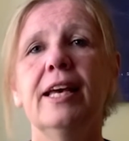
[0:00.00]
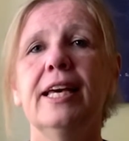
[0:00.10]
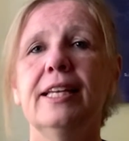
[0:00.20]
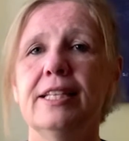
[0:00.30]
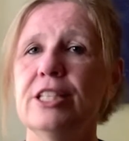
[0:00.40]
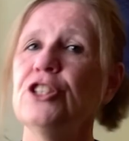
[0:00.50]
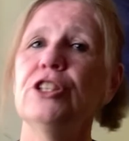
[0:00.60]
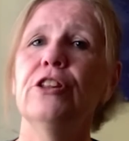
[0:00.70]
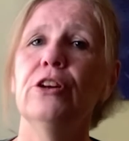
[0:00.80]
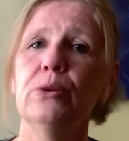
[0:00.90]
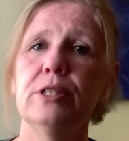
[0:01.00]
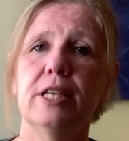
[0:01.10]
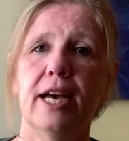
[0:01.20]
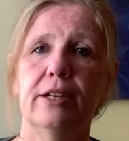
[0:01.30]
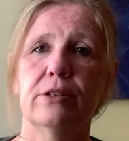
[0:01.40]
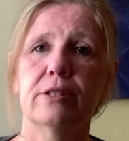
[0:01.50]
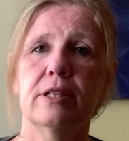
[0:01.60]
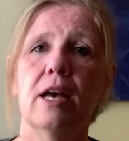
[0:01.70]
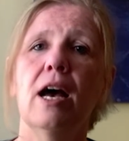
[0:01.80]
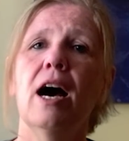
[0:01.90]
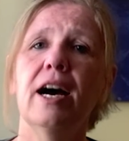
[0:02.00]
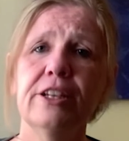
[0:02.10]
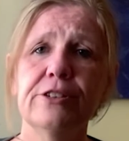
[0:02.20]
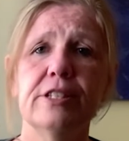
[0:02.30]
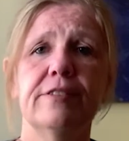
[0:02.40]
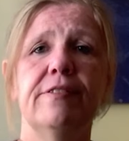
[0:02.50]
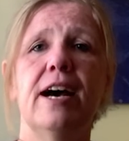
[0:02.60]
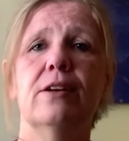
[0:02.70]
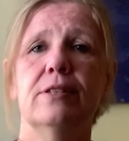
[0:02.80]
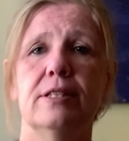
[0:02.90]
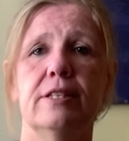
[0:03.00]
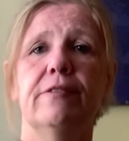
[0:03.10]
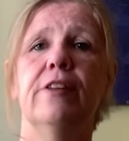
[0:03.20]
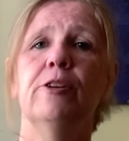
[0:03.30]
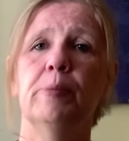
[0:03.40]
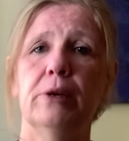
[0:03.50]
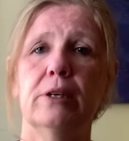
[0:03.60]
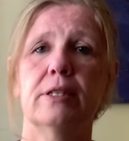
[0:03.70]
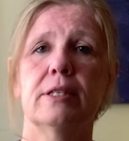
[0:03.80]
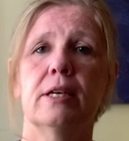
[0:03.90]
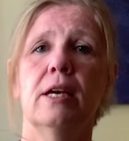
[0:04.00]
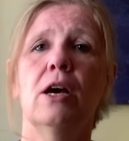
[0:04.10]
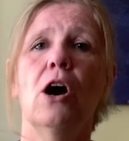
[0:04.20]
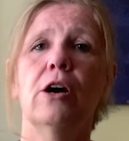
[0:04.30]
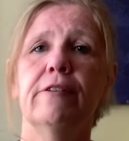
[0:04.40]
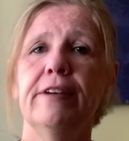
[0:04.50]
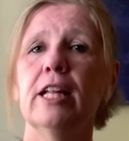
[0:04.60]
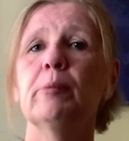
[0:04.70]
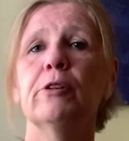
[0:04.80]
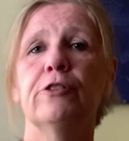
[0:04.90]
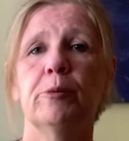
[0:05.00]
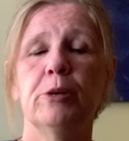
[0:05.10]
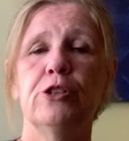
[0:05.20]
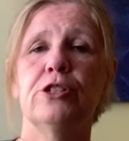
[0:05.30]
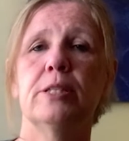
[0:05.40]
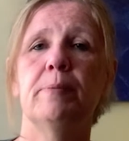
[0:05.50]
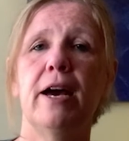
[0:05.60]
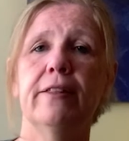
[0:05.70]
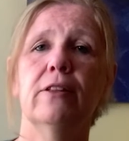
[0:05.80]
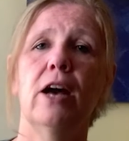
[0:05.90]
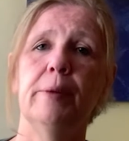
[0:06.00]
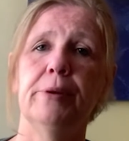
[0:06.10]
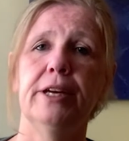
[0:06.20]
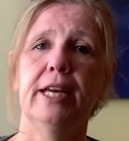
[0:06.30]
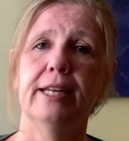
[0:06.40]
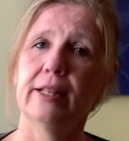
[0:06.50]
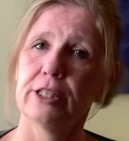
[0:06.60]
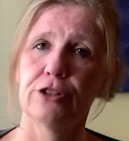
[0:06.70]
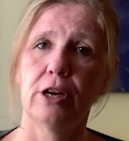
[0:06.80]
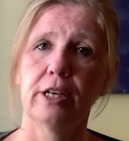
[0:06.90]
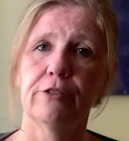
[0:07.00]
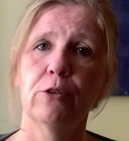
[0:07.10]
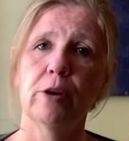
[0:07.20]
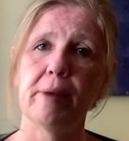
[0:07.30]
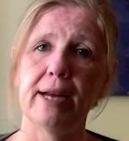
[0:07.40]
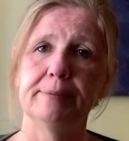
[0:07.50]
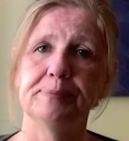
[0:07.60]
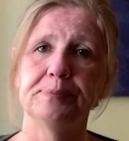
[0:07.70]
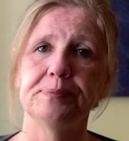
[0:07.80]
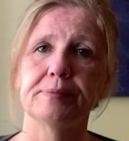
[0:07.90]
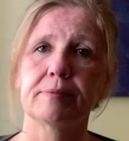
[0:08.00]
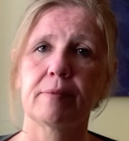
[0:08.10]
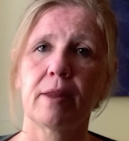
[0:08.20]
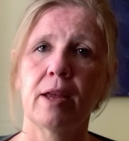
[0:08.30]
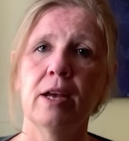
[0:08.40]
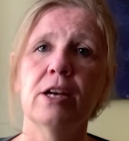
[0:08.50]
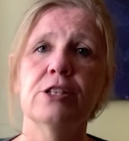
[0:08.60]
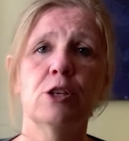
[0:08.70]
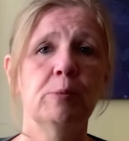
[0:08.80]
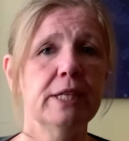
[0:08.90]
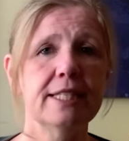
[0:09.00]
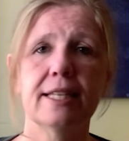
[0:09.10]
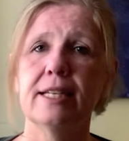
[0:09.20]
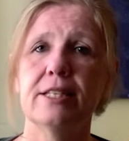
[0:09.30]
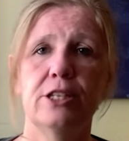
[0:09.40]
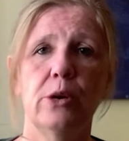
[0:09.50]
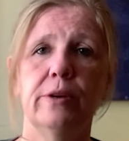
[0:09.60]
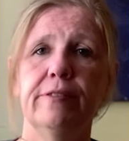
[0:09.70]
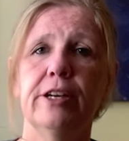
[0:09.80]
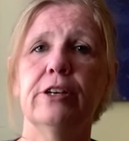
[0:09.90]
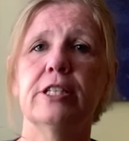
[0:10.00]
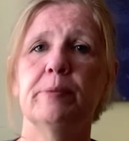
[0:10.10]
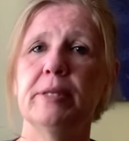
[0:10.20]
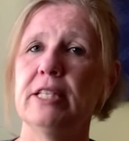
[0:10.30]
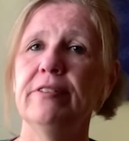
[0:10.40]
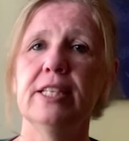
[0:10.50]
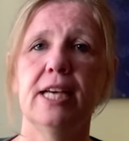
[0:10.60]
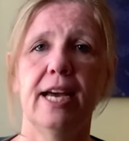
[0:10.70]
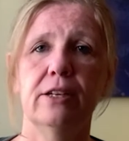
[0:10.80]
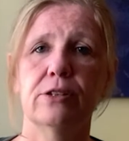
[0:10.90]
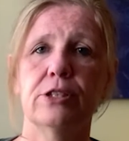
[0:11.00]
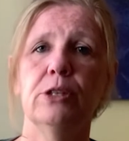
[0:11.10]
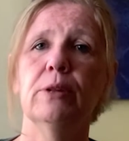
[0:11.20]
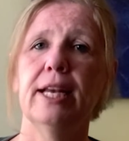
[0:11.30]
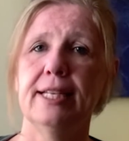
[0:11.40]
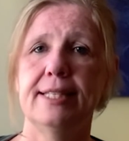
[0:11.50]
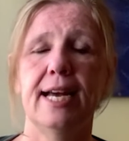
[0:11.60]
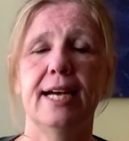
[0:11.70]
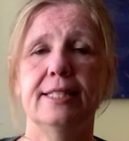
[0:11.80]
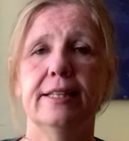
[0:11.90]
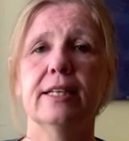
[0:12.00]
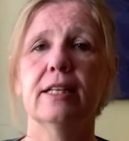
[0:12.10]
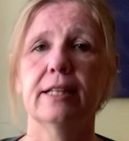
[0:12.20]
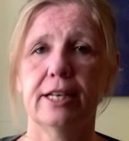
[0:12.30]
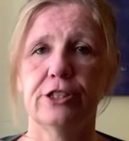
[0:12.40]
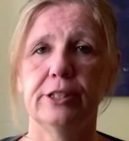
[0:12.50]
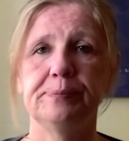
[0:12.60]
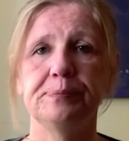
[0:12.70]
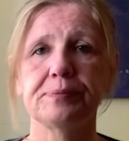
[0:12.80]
In addition to those titles, hundreds of thousands of other books are available for purchase by the library in electronic format. So please let us know if there are specific titles you'd like us to add to the collection,